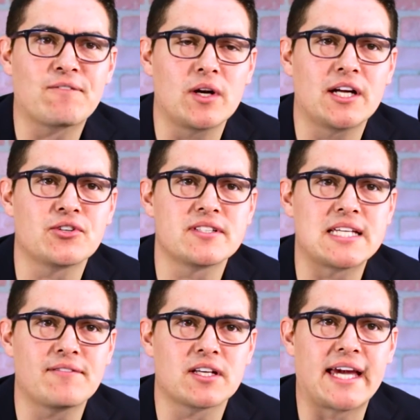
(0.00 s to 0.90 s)

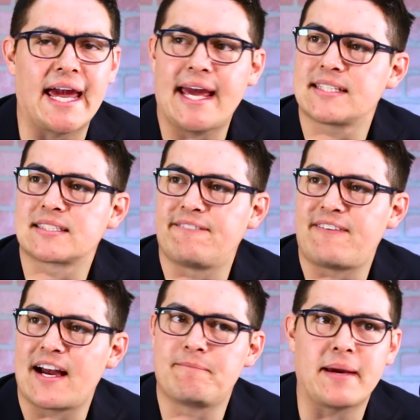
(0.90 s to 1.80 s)
107 Ks to
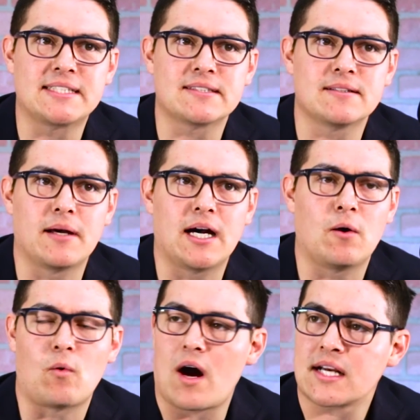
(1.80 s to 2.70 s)
5 base
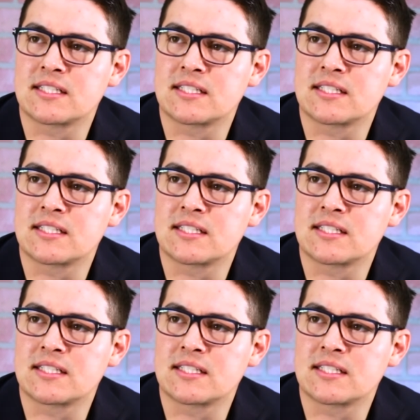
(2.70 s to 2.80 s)
walks?